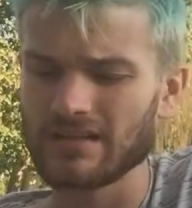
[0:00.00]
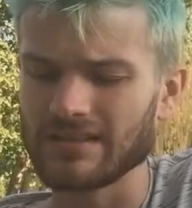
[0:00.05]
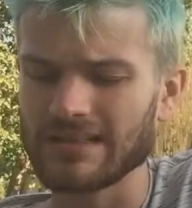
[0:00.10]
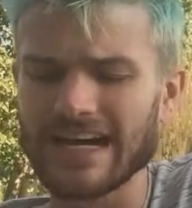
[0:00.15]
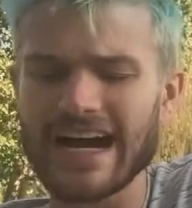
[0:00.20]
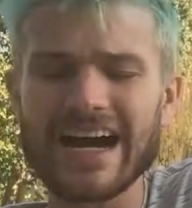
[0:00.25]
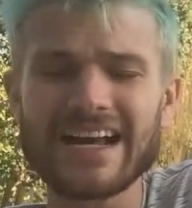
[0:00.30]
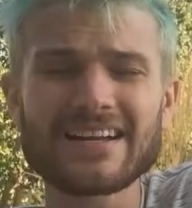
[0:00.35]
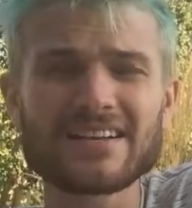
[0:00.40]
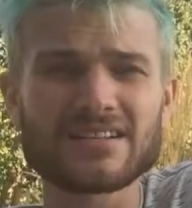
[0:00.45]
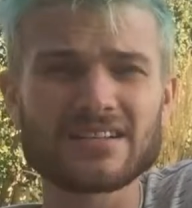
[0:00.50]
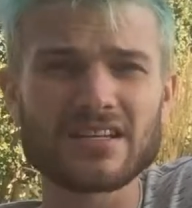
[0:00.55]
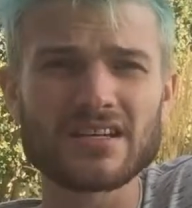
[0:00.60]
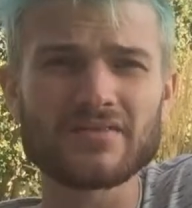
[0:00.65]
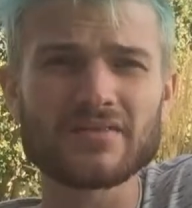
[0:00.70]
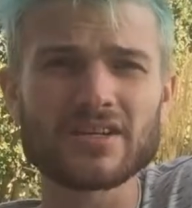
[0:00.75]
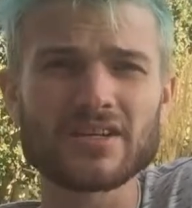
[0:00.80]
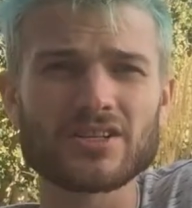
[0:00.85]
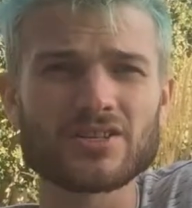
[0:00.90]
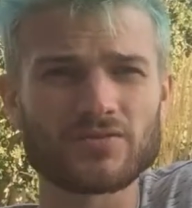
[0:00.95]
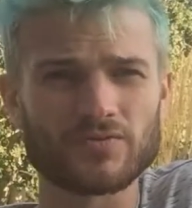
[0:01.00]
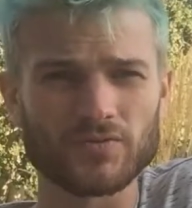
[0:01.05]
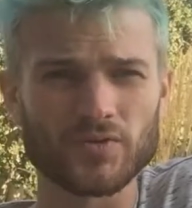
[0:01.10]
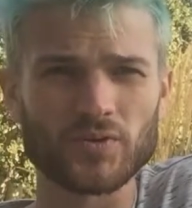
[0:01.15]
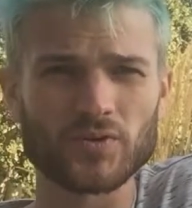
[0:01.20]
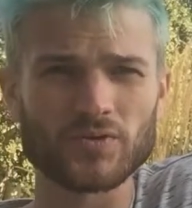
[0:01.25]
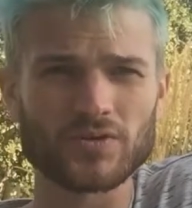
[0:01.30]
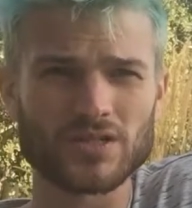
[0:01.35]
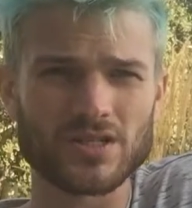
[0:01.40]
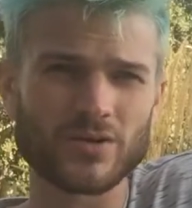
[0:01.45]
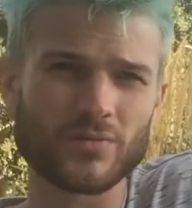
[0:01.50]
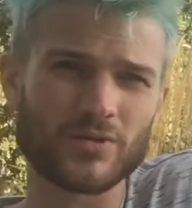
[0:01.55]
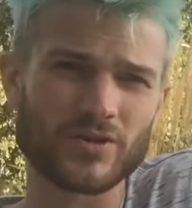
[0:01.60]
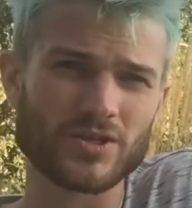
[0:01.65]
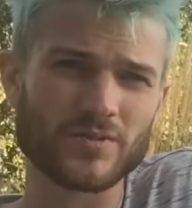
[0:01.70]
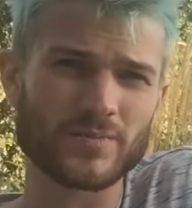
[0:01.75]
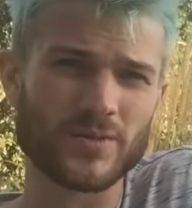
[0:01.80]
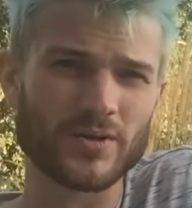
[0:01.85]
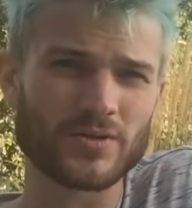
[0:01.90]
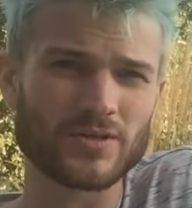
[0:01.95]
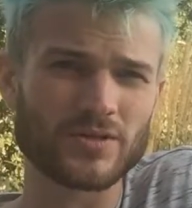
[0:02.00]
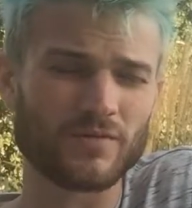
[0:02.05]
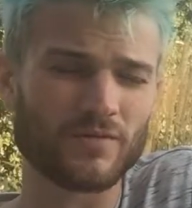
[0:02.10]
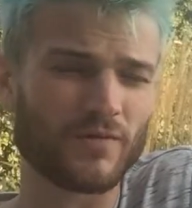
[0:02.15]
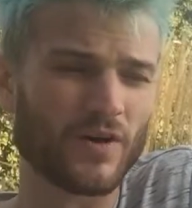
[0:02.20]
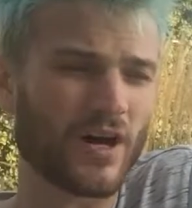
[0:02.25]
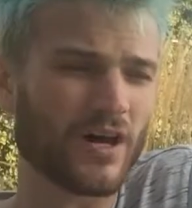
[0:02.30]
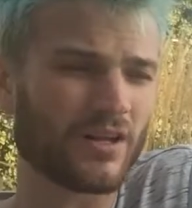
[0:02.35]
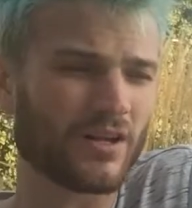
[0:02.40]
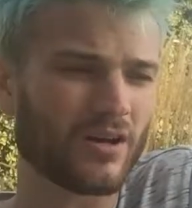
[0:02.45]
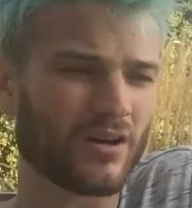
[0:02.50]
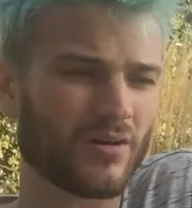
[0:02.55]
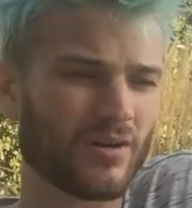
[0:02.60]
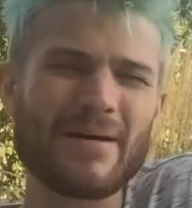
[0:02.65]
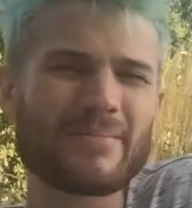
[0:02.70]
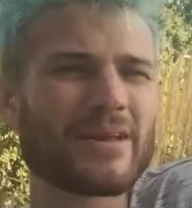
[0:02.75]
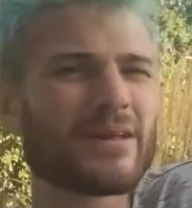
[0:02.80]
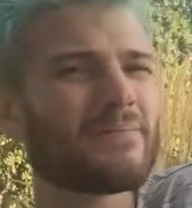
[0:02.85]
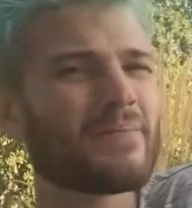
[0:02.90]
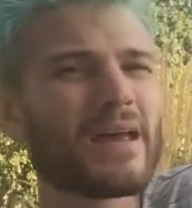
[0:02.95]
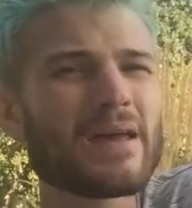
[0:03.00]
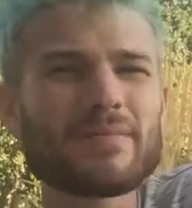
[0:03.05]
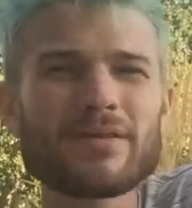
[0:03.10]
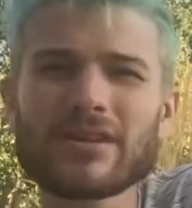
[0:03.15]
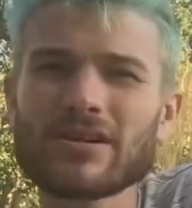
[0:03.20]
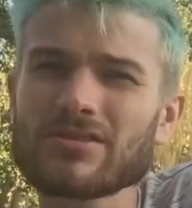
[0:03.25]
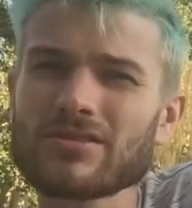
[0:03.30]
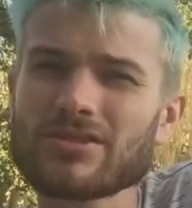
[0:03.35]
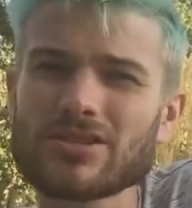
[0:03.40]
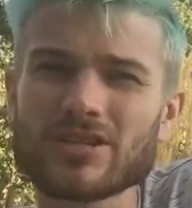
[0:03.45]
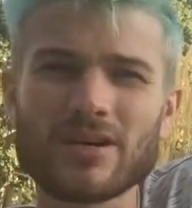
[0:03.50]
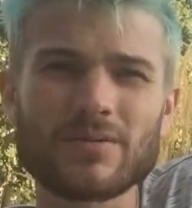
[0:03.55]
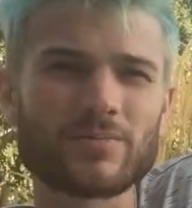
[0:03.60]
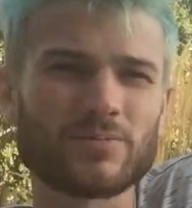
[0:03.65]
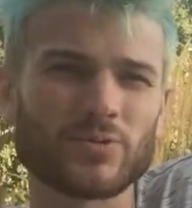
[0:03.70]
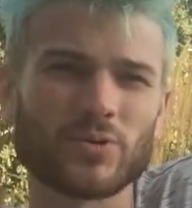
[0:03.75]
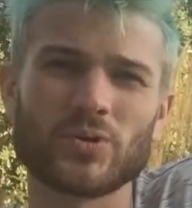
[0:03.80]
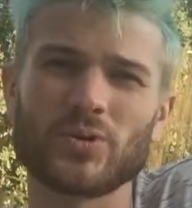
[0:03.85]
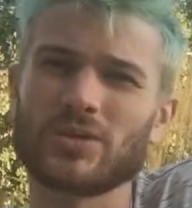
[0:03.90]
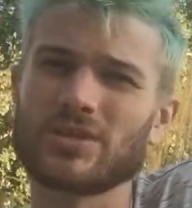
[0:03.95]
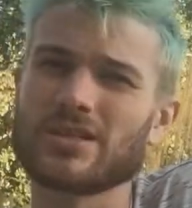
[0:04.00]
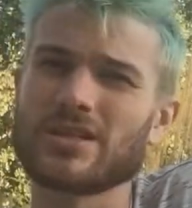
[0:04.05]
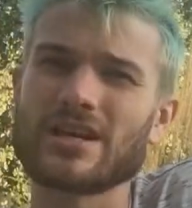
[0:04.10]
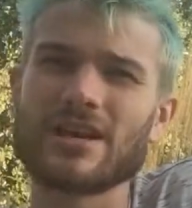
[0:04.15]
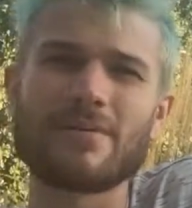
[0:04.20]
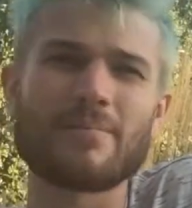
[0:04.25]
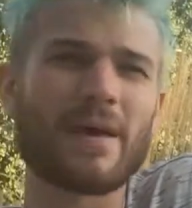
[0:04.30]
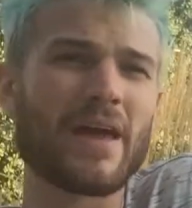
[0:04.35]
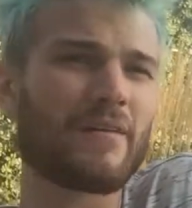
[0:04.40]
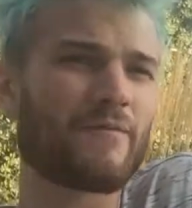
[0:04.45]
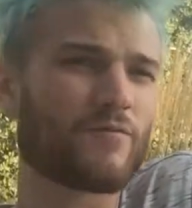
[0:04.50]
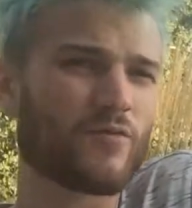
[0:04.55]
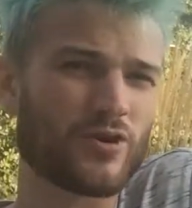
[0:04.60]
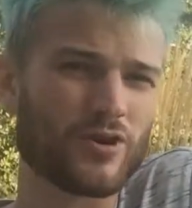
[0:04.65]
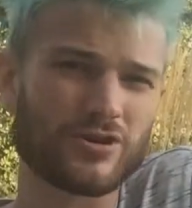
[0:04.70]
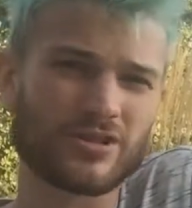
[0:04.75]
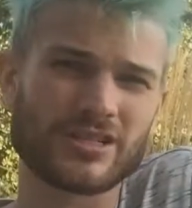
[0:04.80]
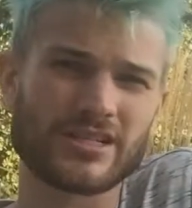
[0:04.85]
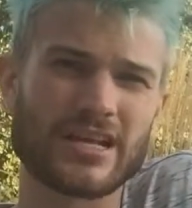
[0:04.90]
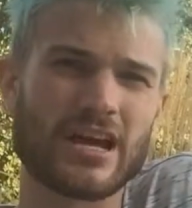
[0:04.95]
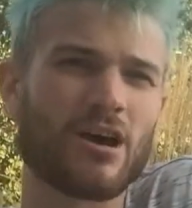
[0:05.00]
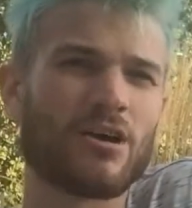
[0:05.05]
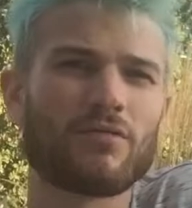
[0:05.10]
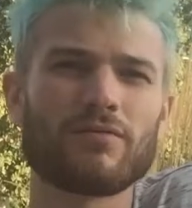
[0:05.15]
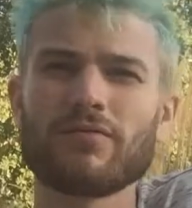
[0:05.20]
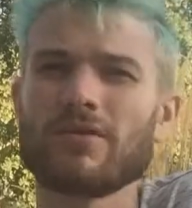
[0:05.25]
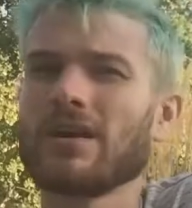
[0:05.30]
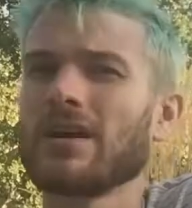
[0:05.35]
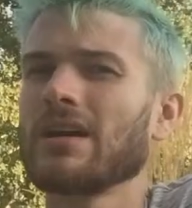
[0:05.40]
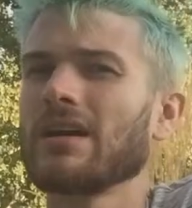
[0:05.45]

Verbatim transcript: God has given us rules that we're supposed to follow. I mean, maybe there's some rules that you make for yourself